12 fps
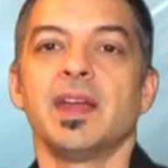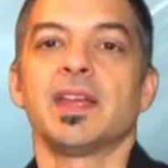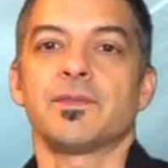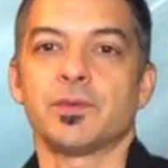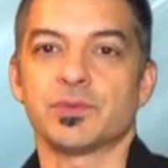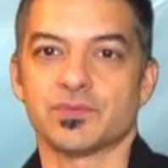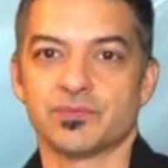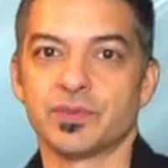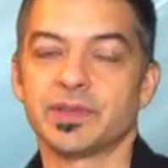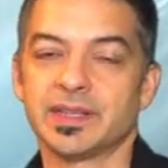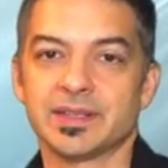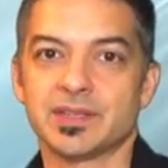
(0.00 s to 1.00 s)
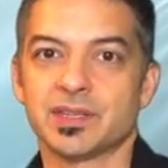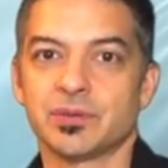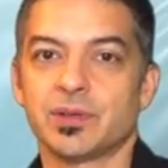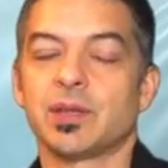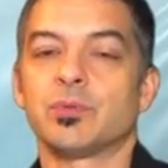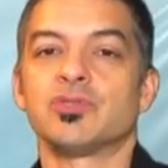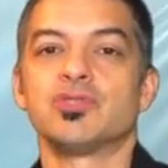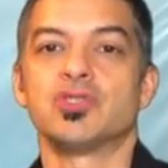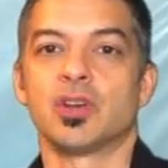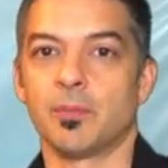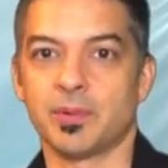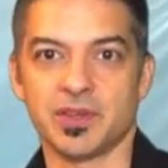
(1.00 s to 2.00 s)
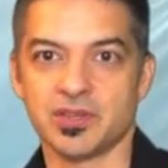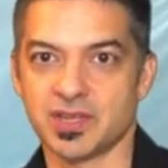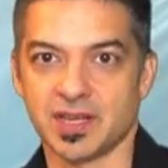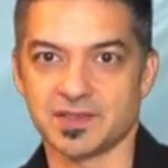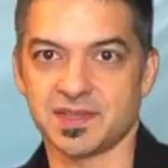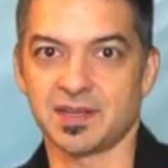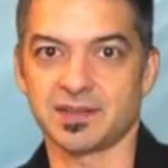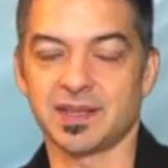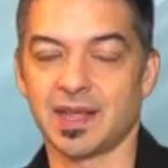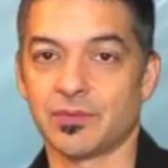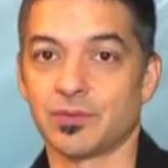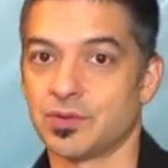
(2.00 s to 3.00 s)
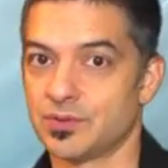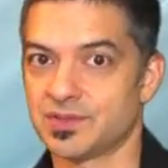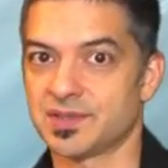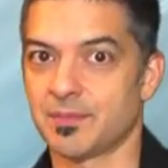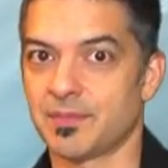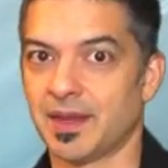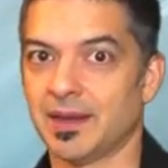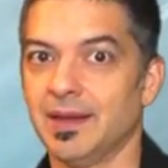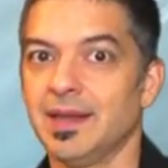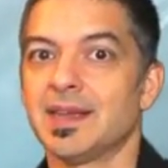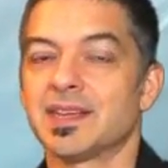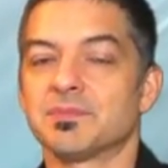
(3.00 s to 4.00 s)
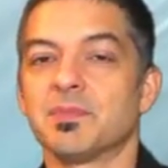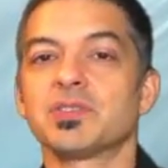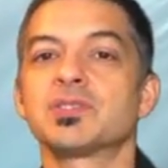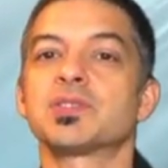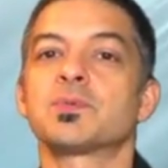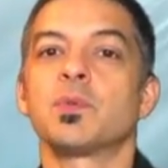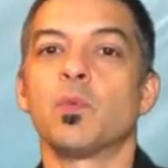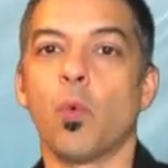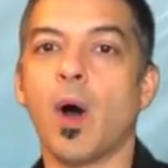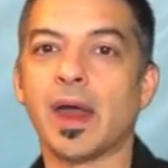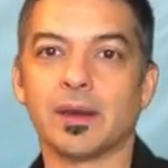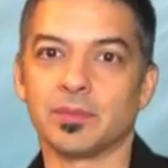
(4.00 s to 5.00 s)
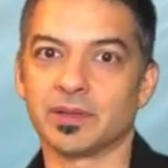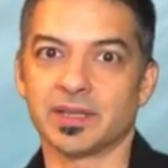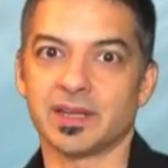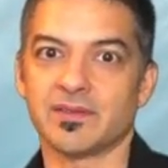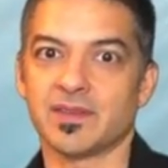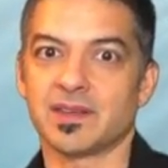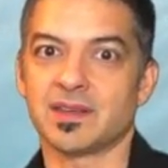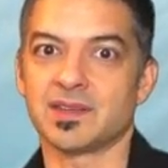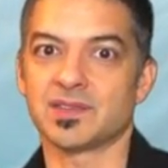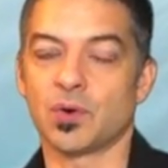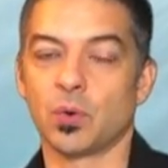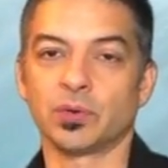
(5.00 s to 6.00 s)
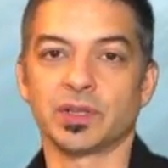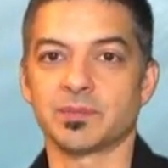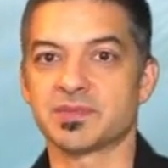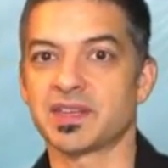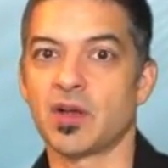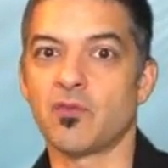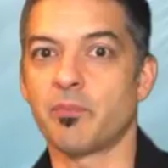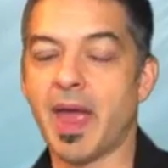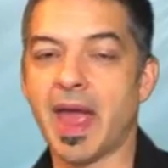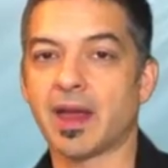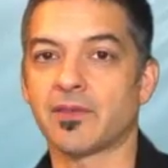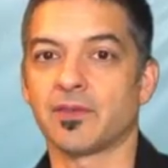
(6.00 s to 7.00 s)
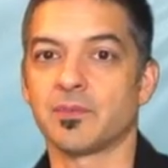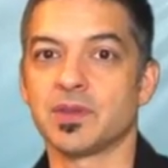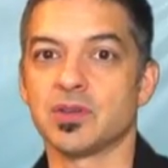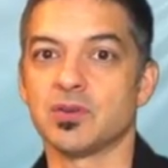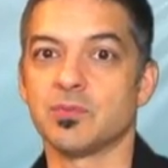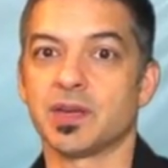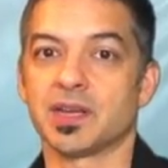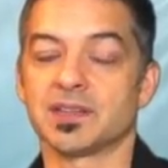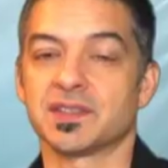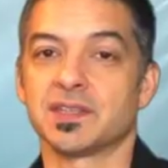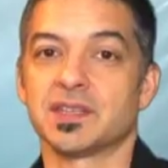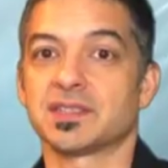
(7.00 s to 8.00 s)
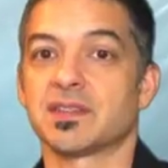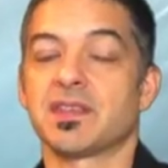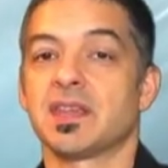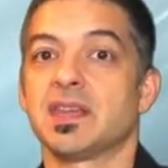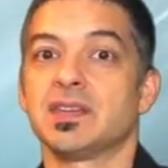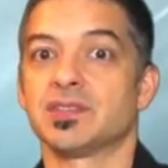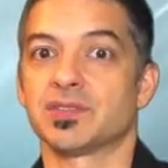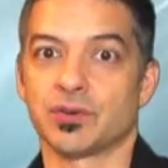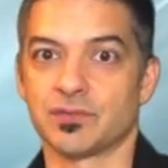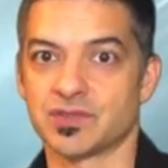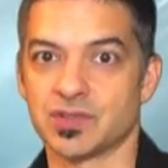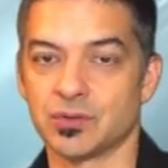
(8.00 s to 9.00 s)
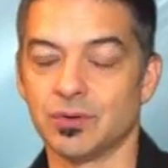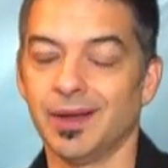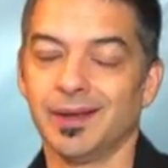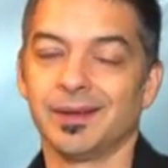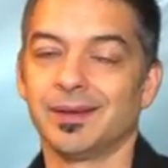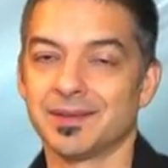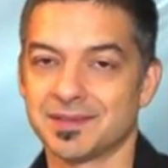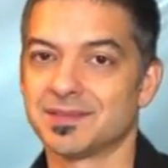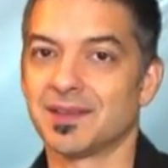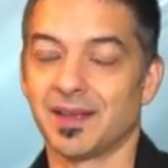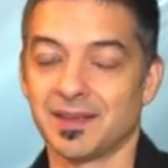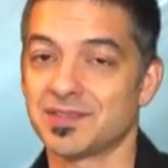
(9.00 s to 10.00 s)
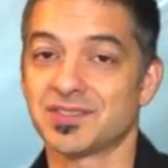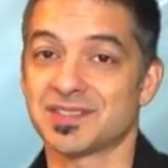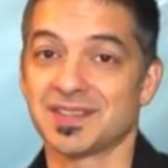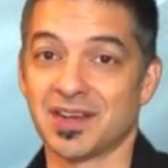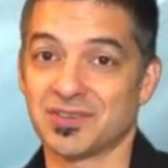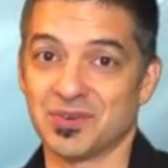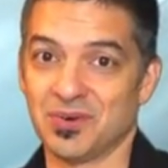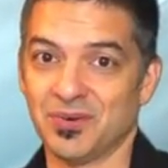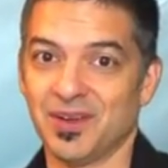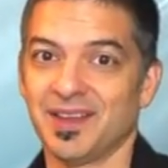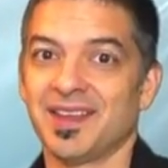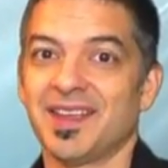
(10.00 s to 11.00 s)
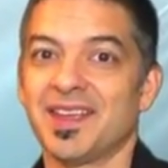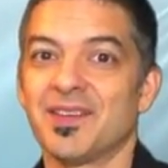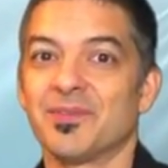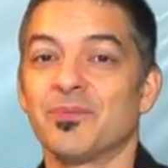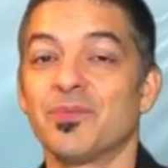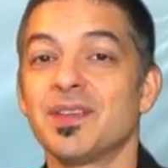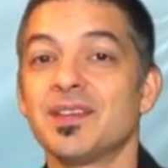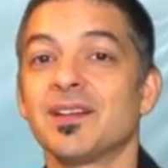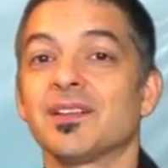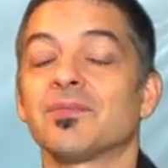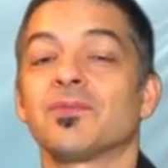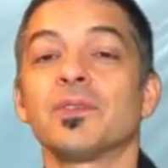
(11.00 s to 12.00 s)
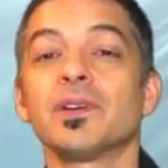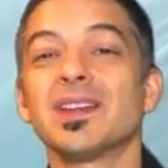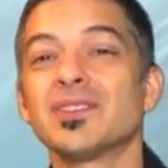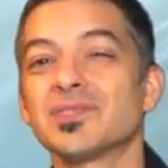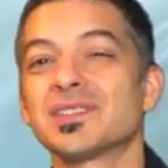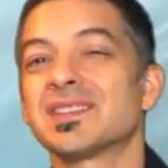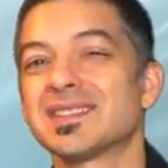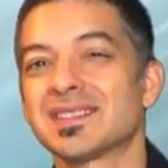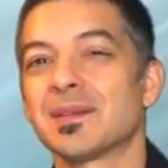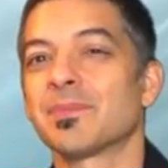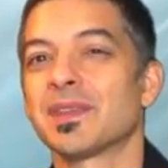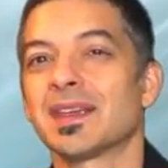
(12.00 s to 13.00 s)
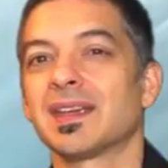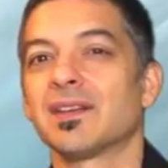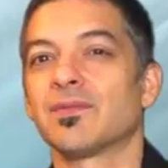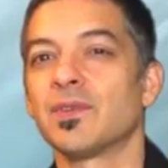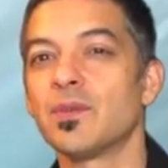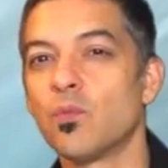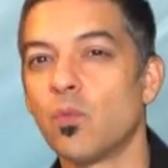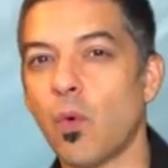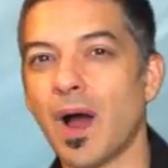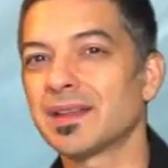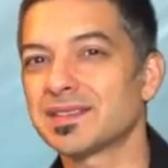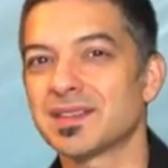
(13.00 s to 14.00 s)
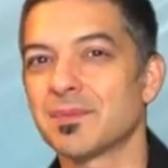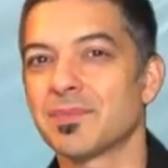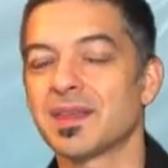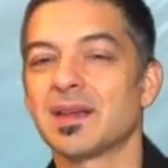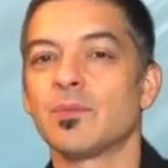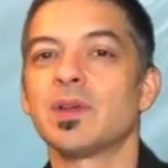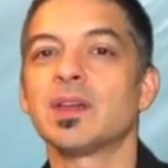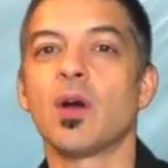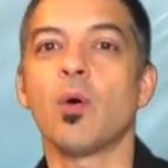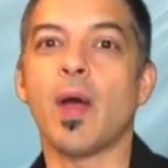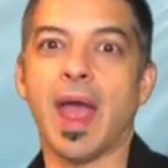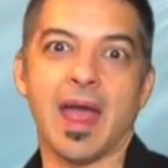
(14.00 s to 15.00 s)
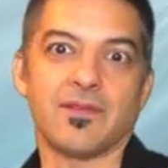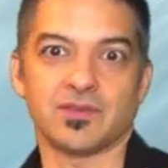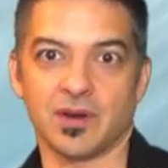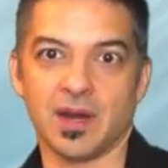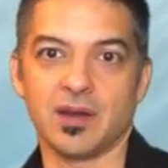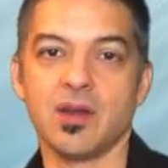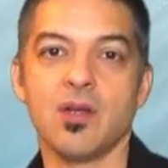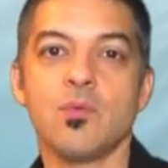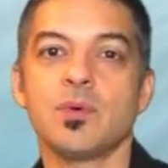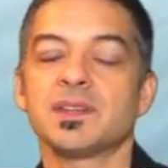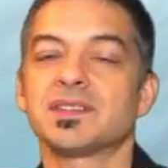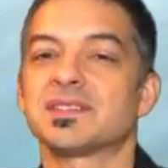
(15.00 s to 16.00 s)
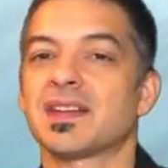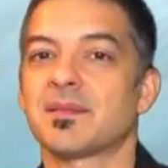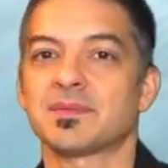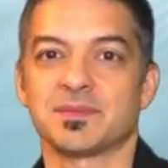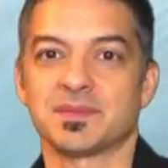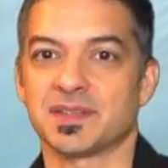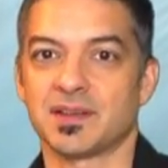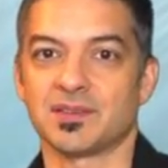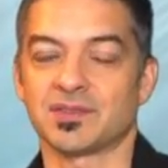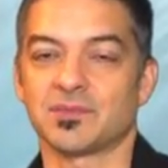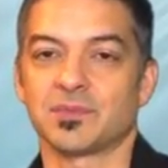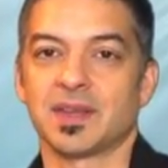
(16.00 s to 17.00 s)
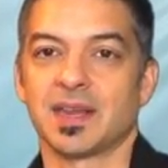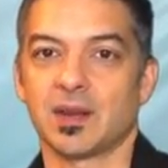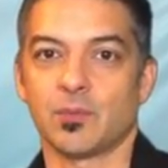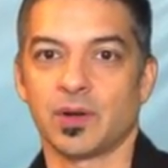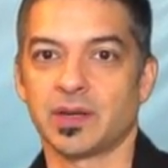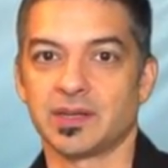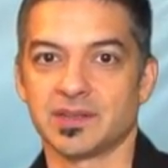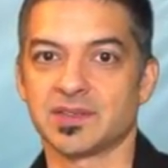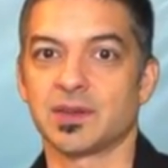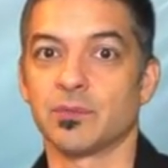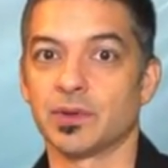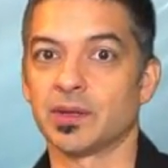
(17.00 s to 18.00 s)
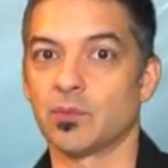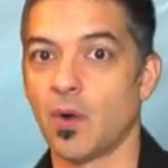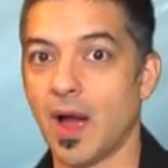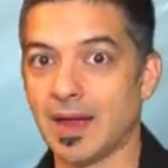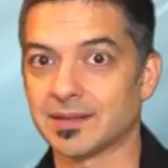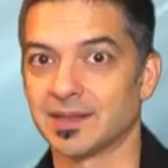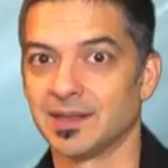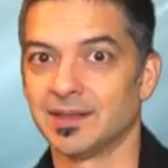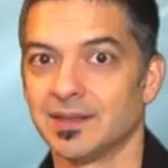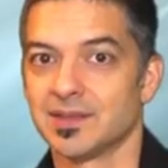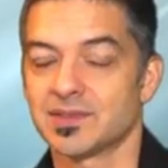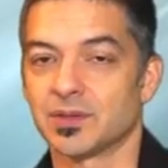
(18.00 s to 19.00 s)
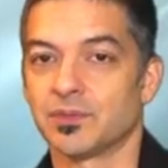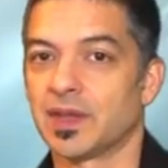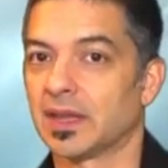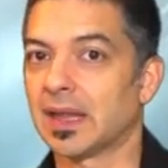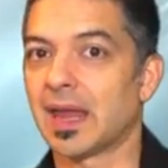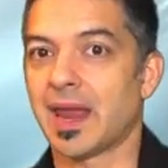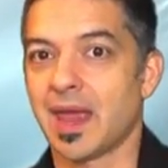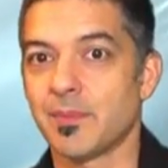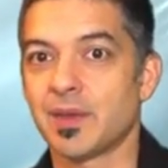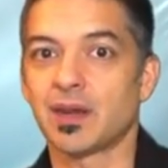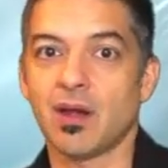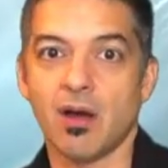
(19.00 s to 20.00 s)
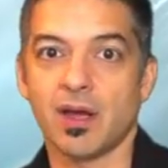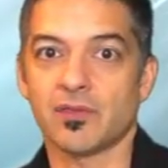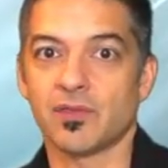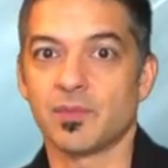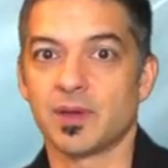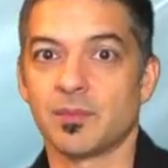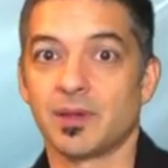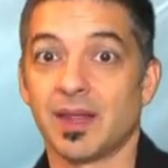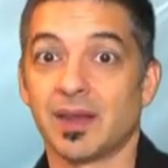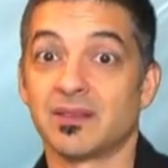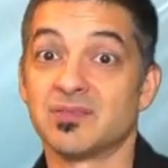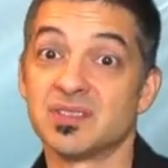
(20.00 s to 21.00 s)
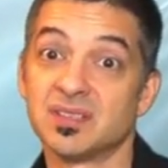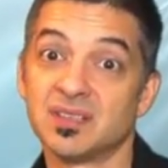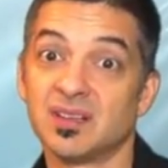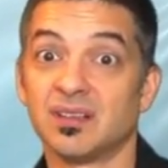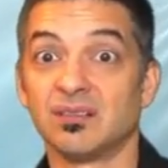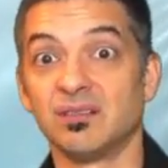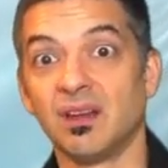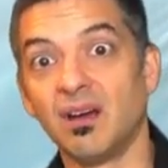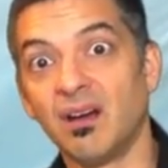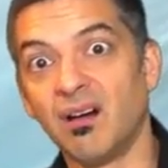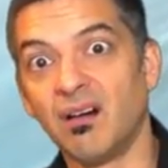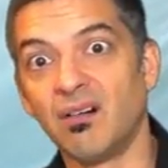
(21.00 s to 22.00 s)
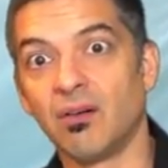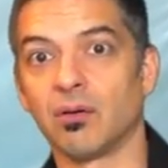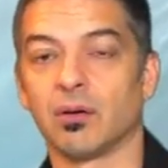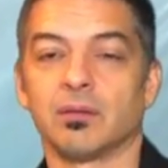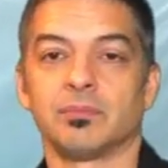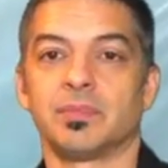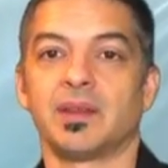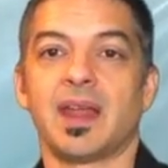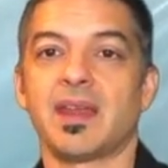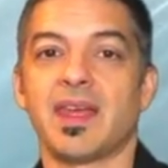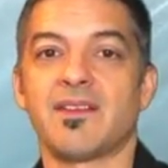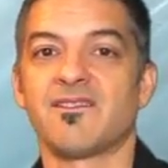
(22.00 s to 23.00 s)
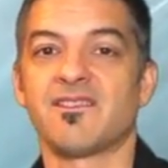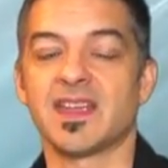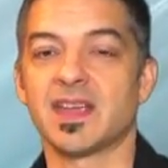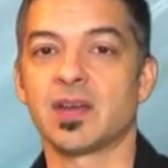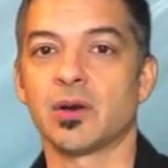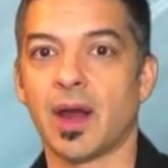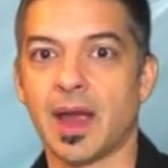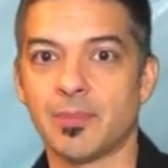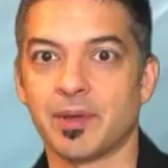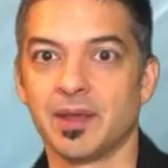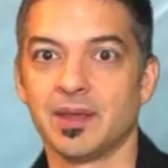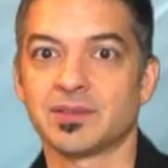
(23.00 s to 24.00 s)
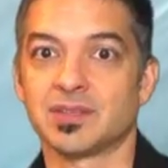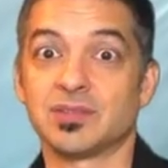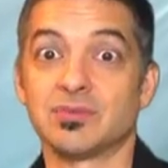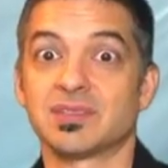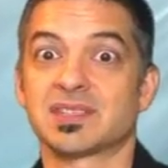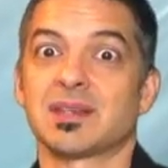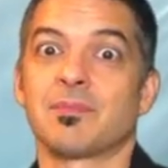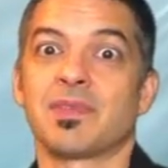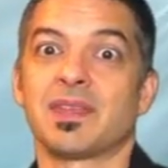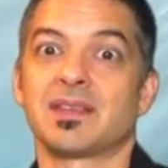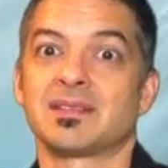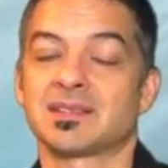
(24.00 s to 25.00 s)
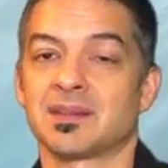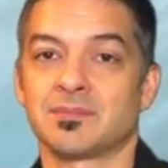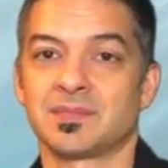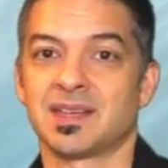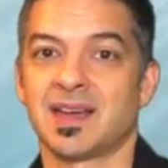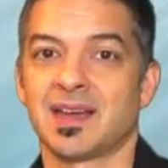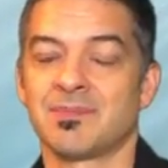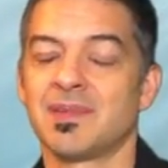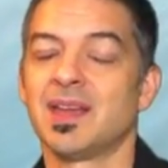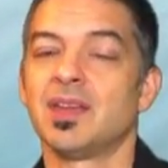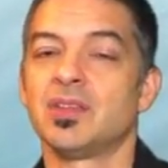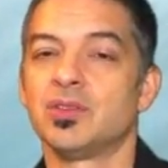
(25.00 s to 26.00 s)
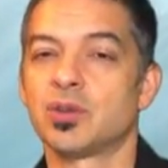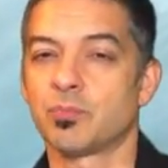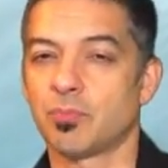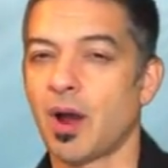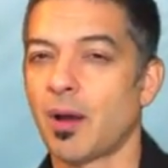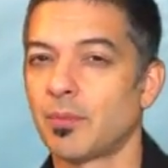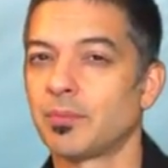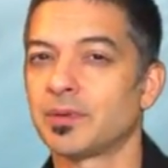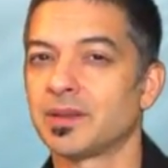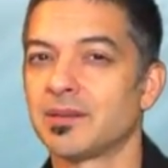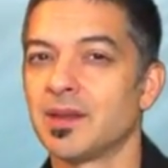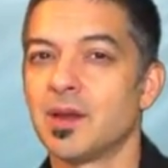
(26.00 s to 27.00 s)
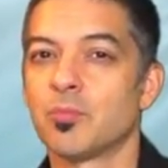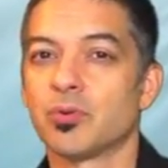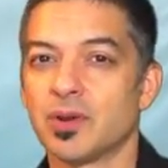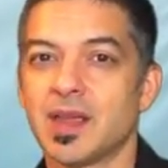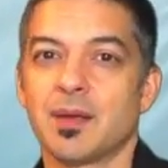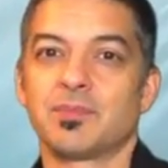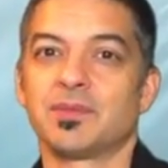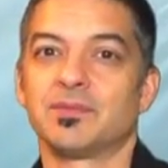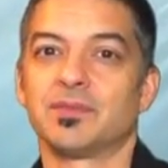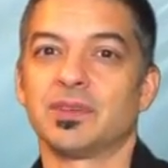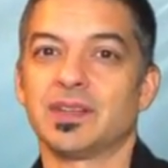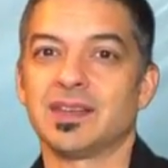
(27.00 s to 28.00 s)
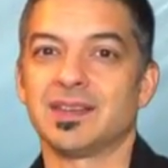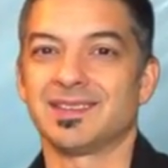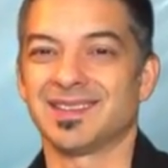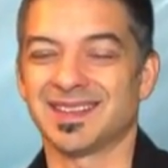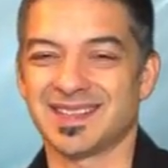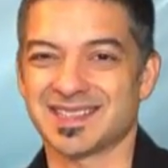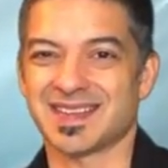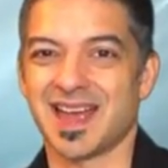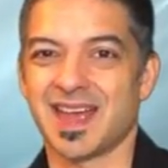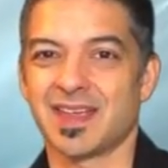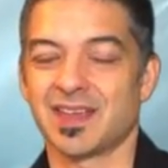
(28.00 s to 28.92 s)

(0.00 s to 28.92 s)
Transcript: If he was really into you, he would jump at the chance to get together and do something. As much as we want to believe that he's holding himself back from you because he doesn't think he deserves you, it's just not true. If we're interested in something, if we want something, we go after it. No one stops themselves from getting what it is they really want. So if you get a lot of hemming and hawing from him, a lot of, gee, I don't know, or a lot of that vague crap to do something sometime, you could probably preemptively get this guy